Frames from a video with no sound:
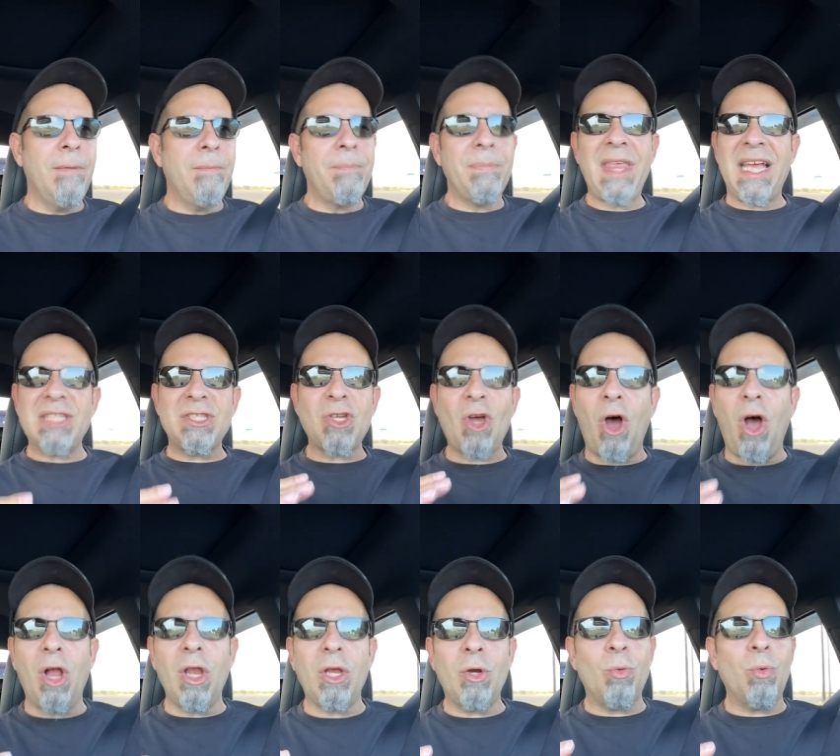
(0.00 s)
That's
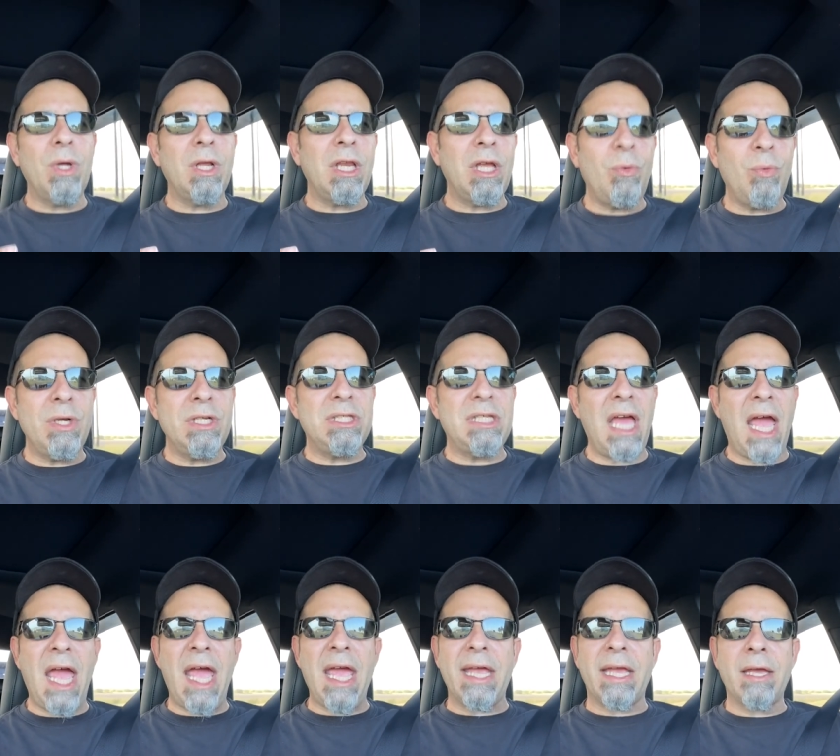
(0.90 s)
all it really would
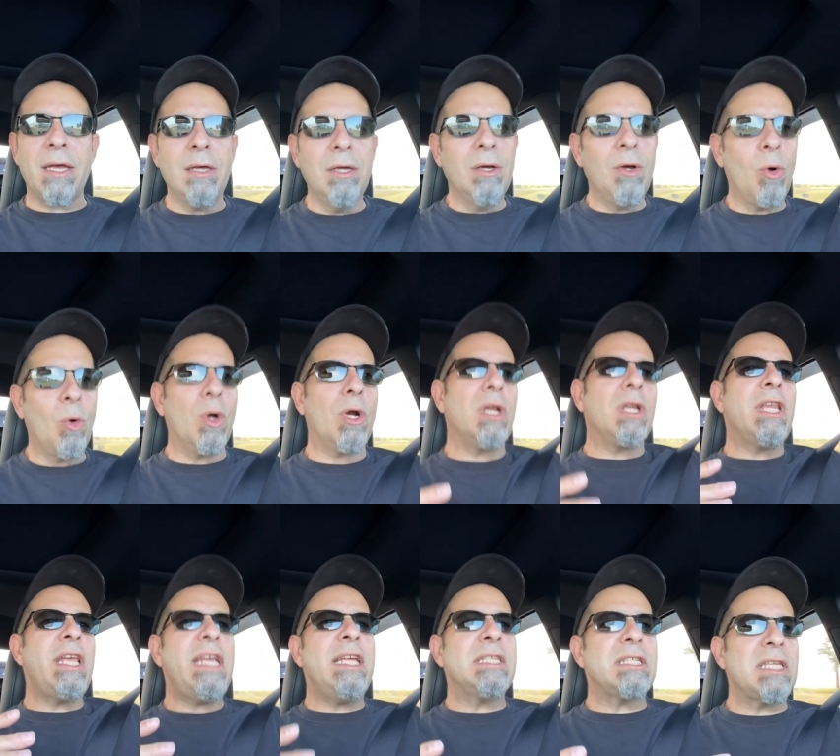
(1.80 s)
take. Or at
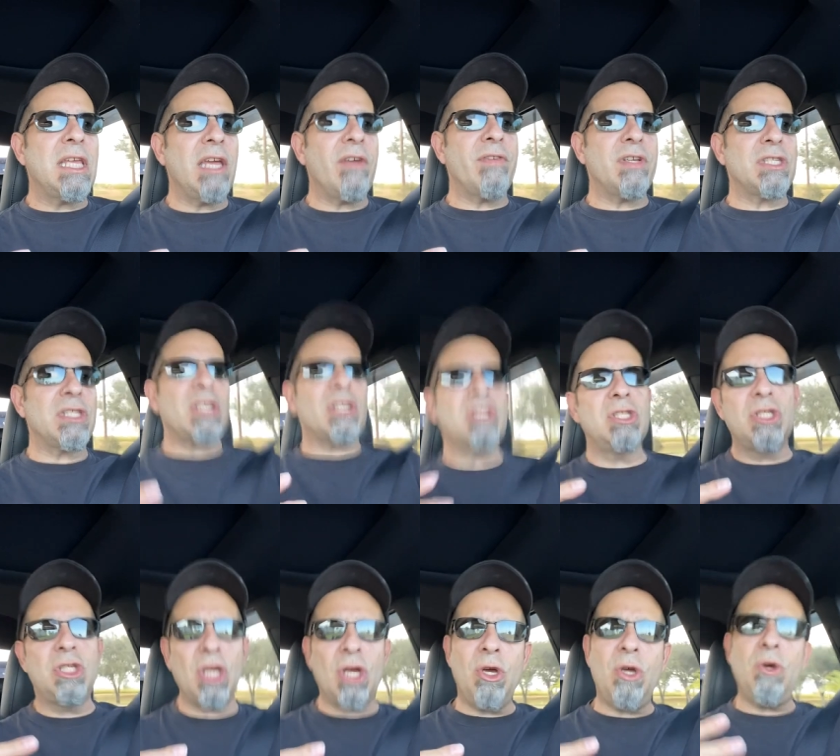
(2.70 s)
least give us a
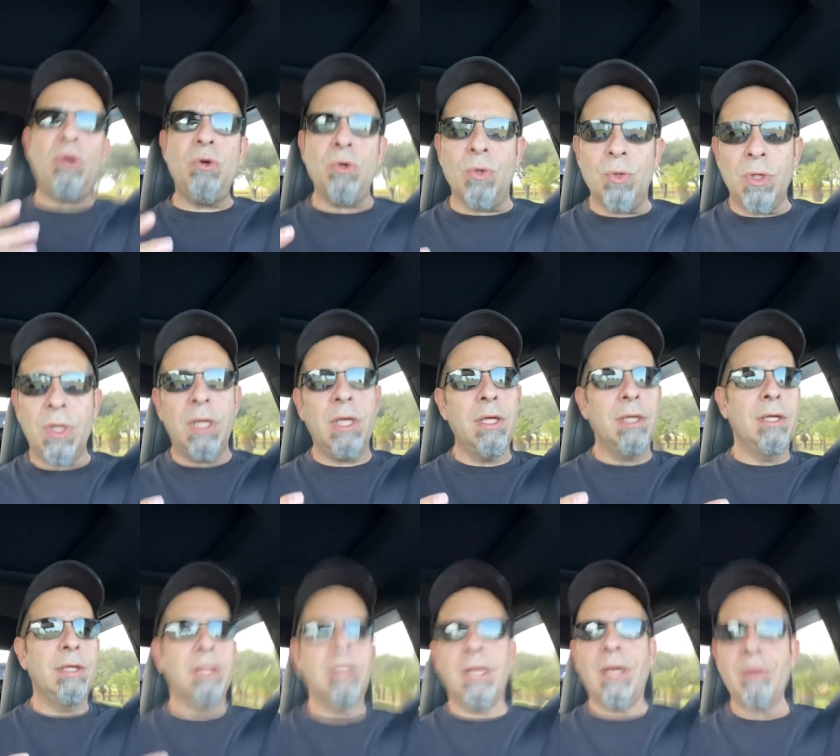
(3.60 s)
tune
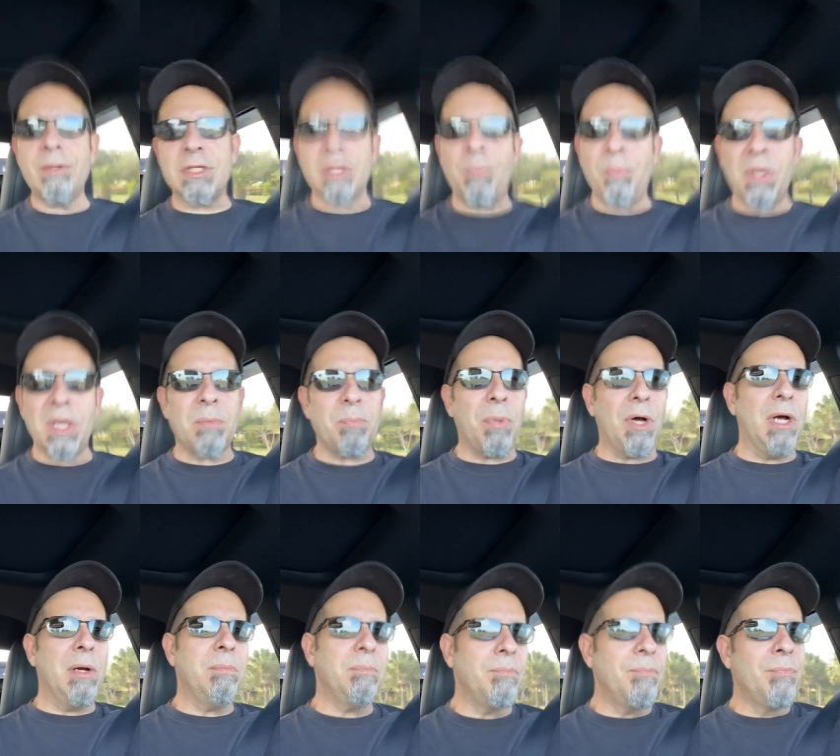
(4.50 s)
that was a big
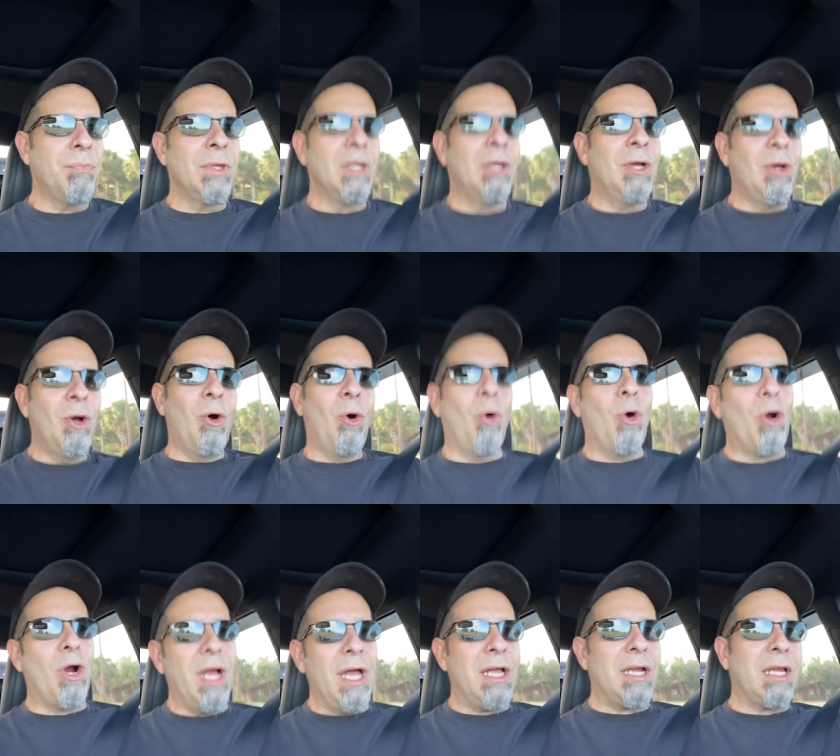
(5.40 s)
bump.
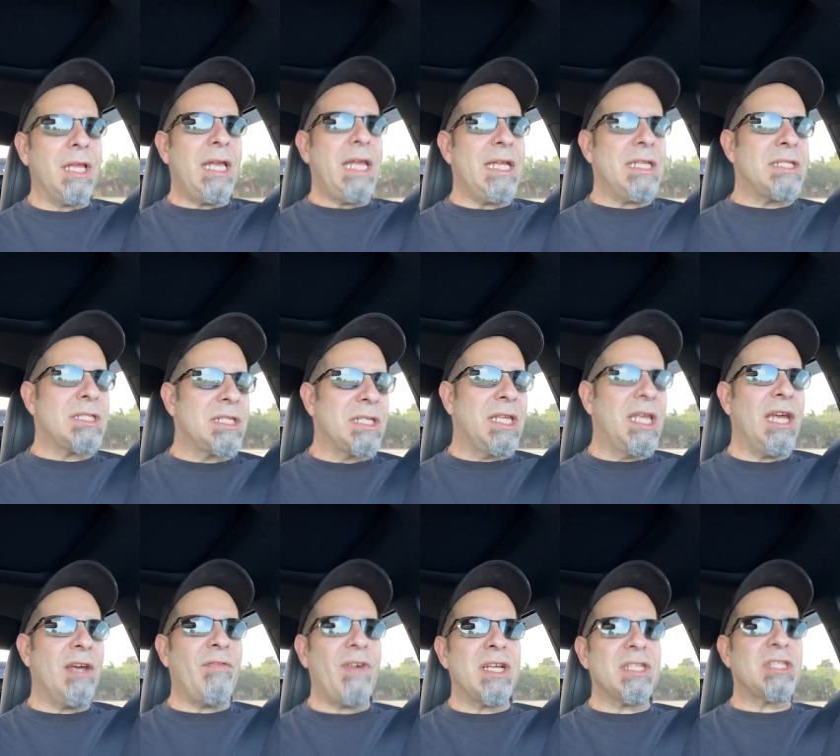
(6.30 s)
Or at least
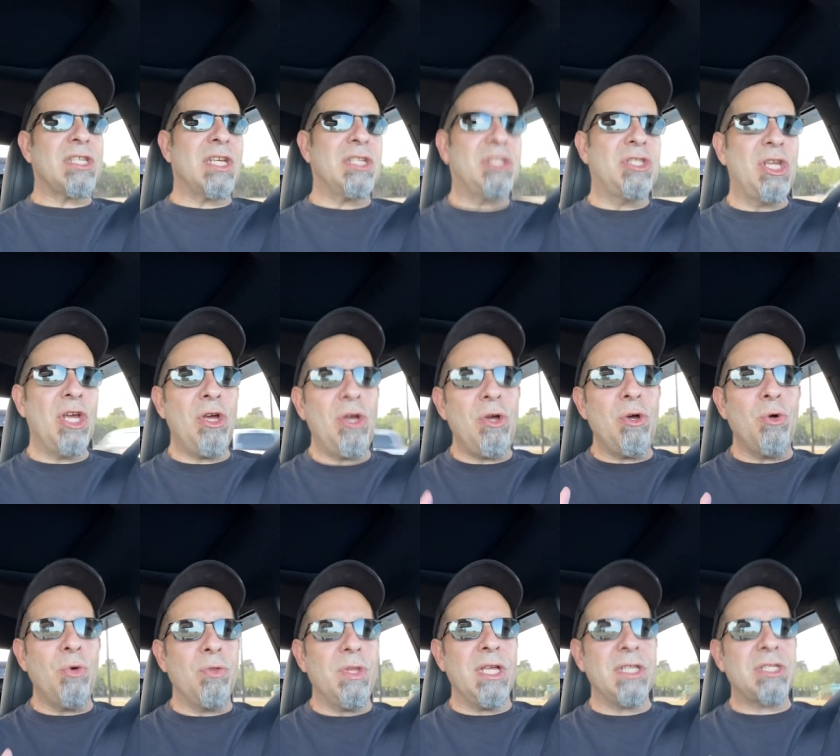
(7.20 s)
give us a
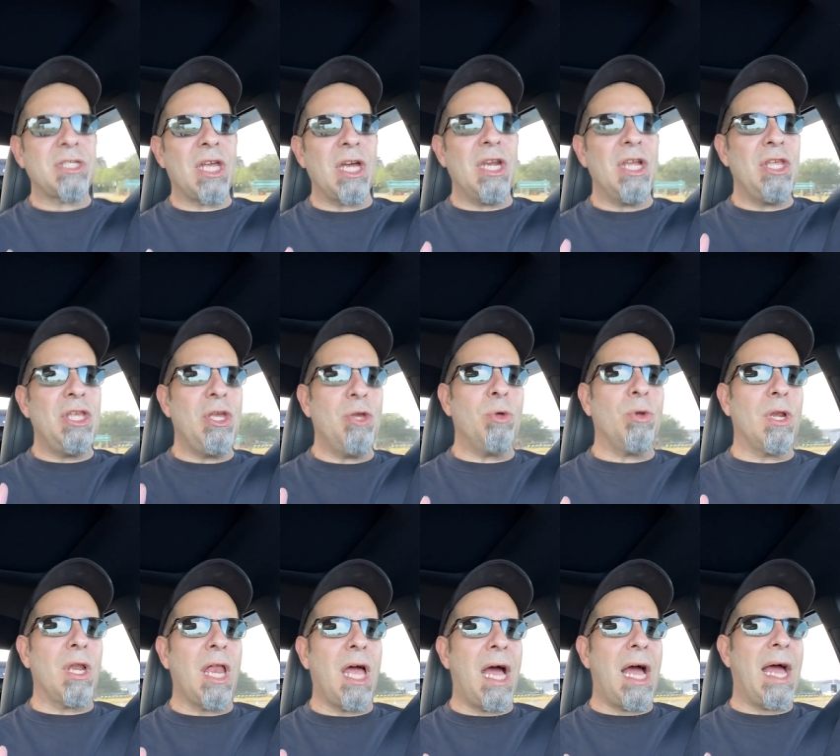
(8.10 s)
tune that's going to
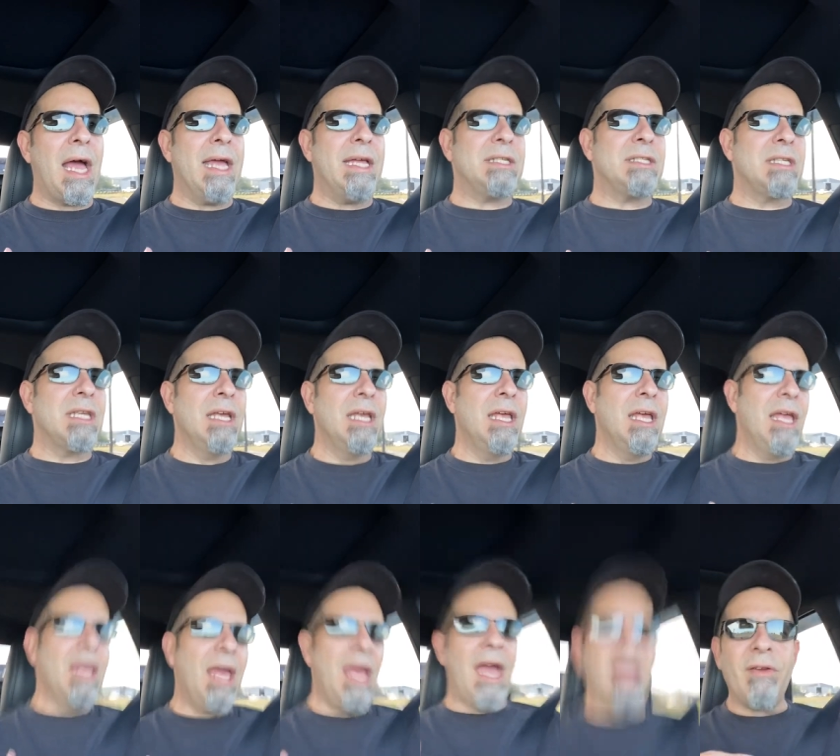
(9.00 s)
utilize
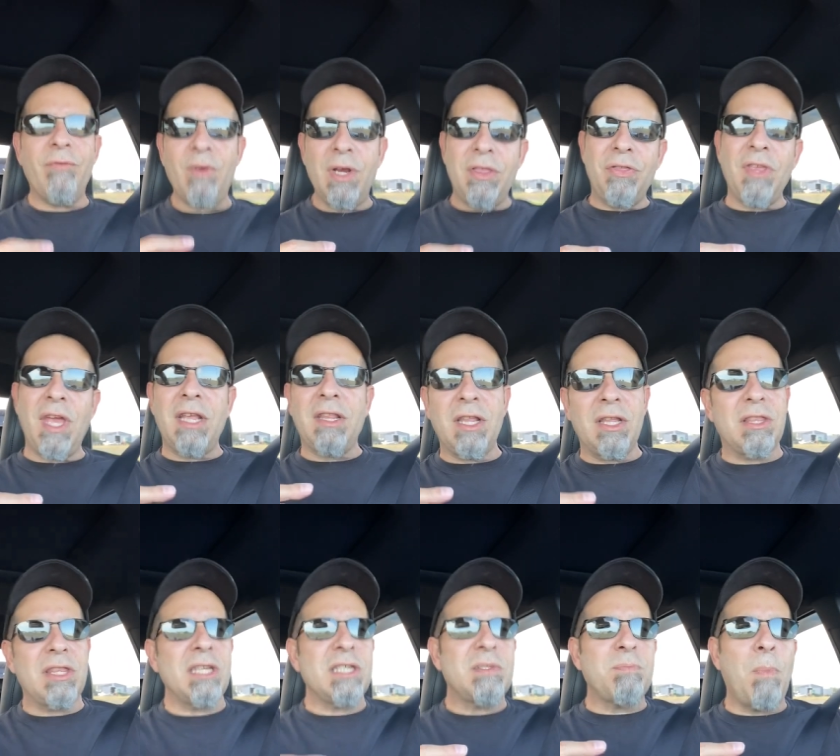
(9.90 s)
everything that
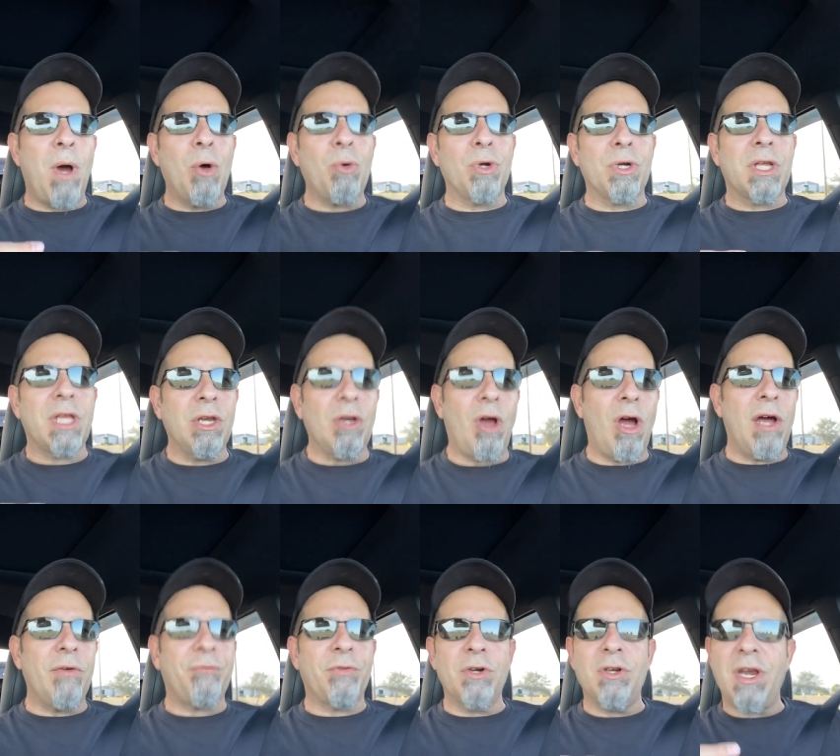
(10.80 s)
this motor can
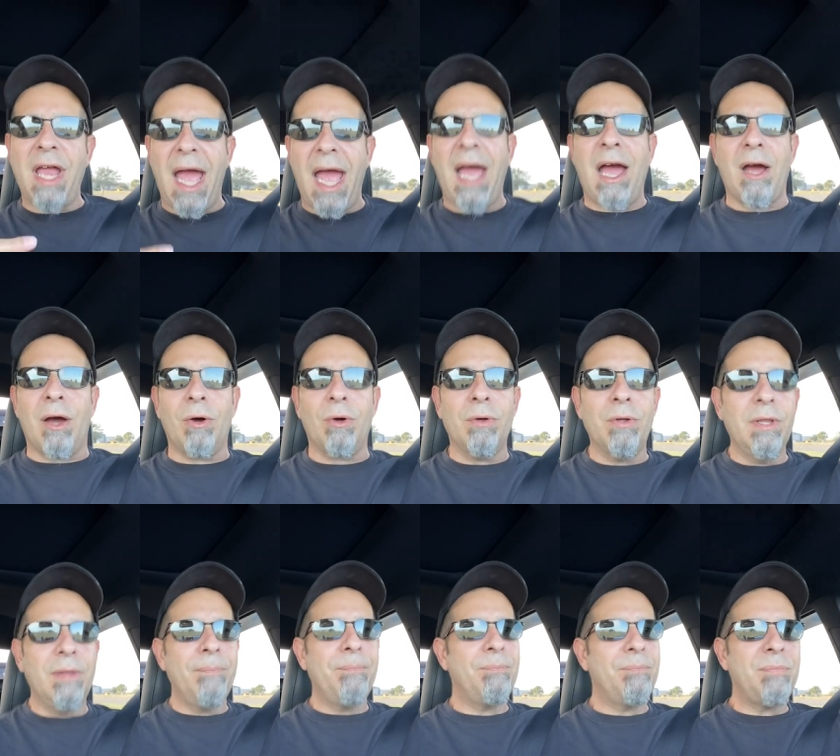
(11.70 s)
offer now.
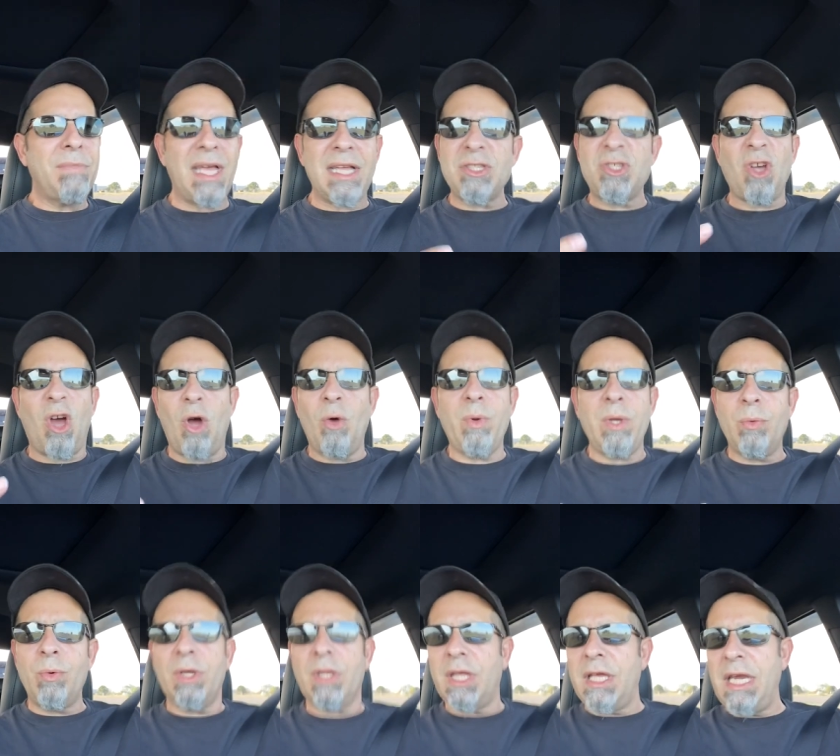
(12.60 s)
That's all we
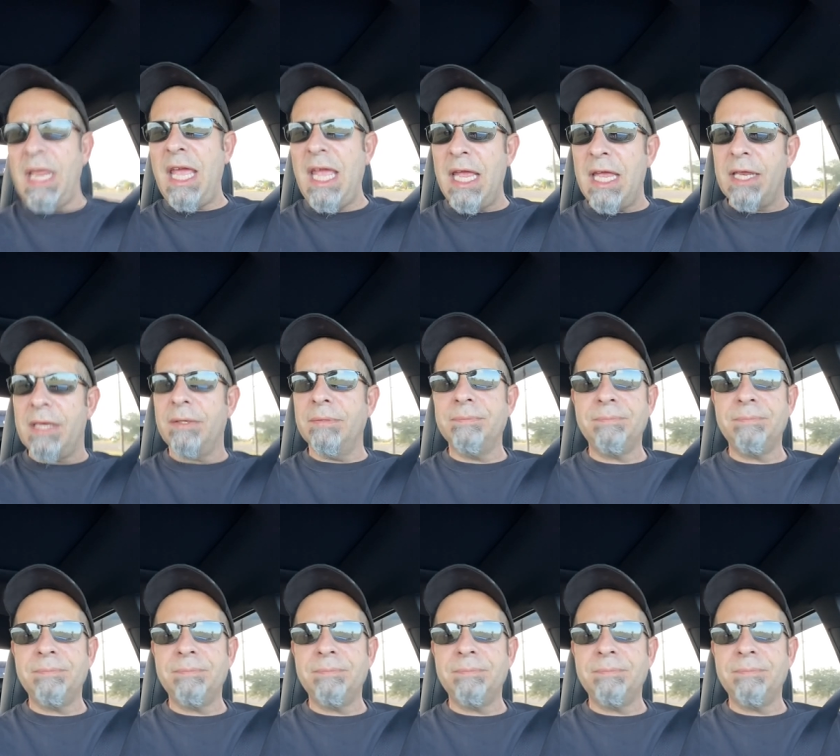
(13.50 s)
really need.